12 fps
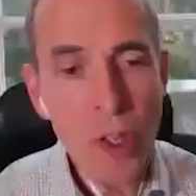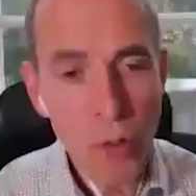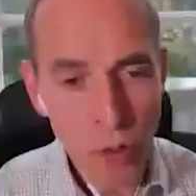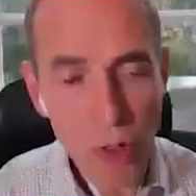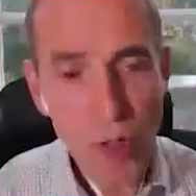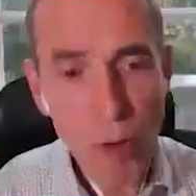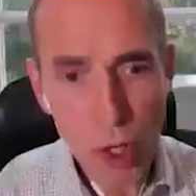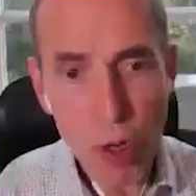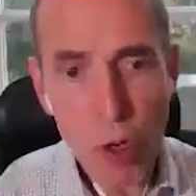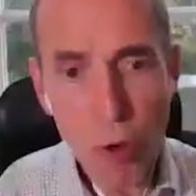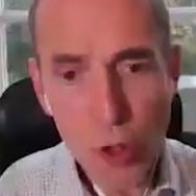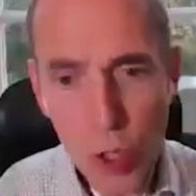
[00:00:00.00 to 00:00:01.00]

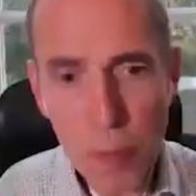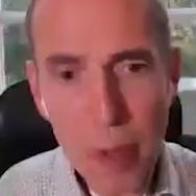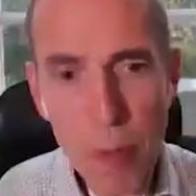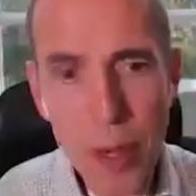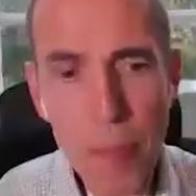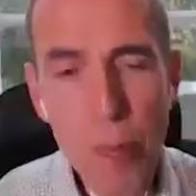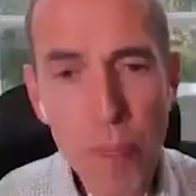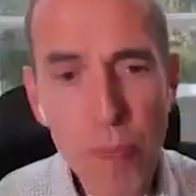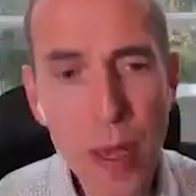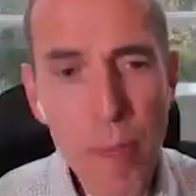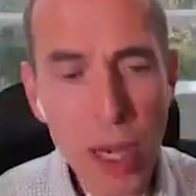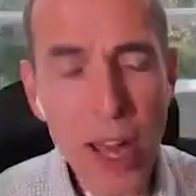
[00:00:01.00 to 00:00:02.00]
You're talking about
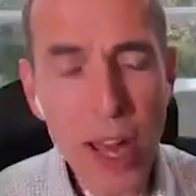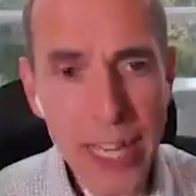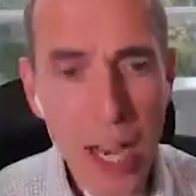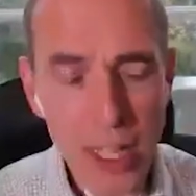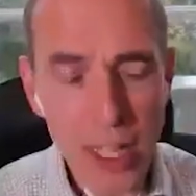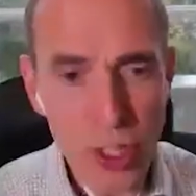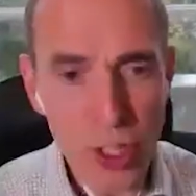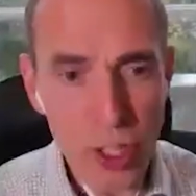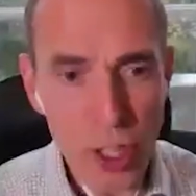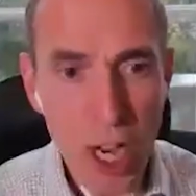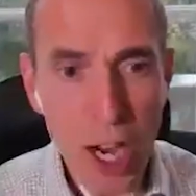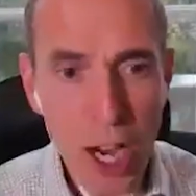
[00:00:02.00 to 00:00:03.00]
people like us
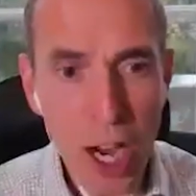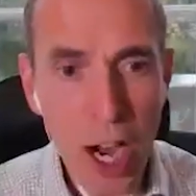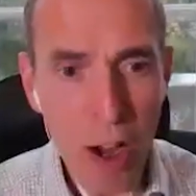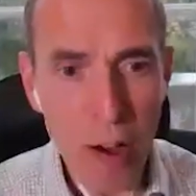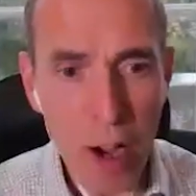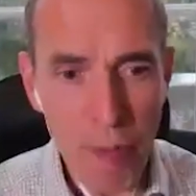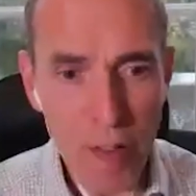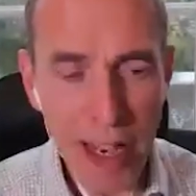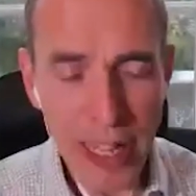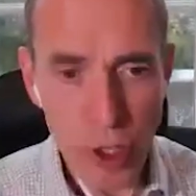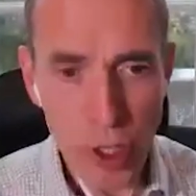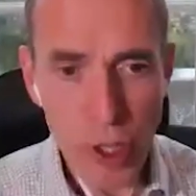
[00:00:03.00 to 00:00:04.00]
are
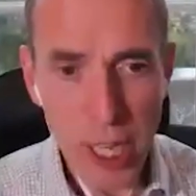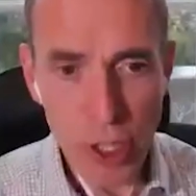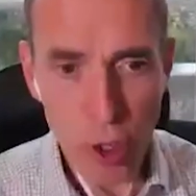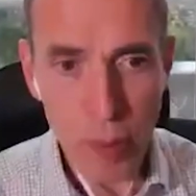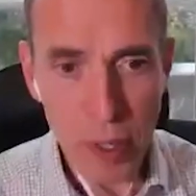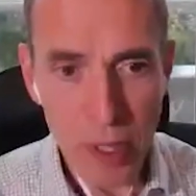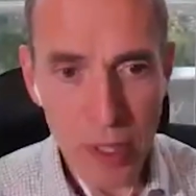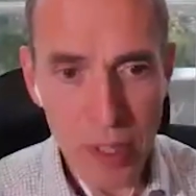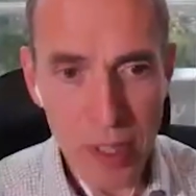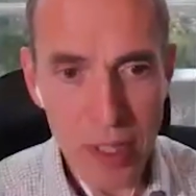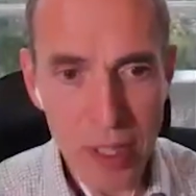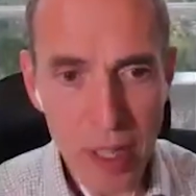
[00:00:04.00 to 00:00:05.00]
failing to do their job.
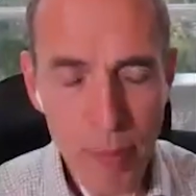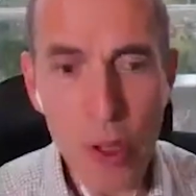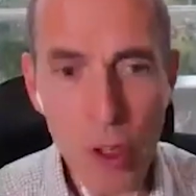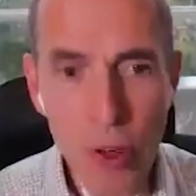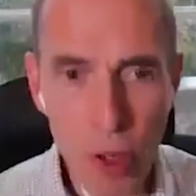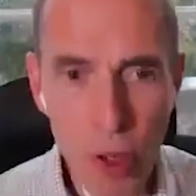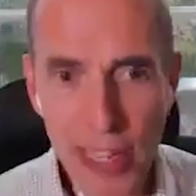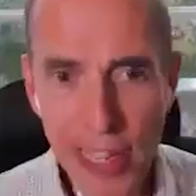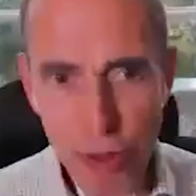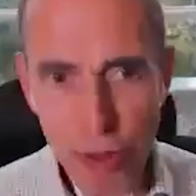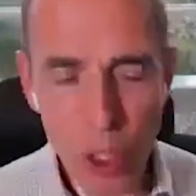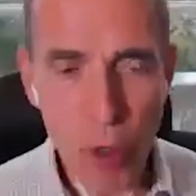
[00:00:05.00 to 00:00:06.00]
I mean, not
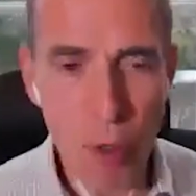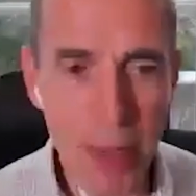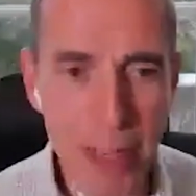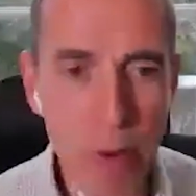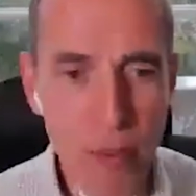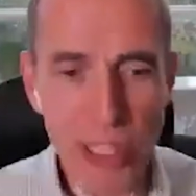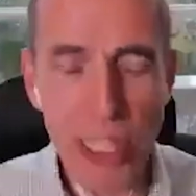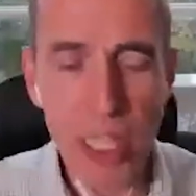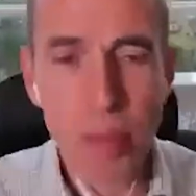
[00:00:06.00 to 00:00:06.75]
literally you and me, obviously.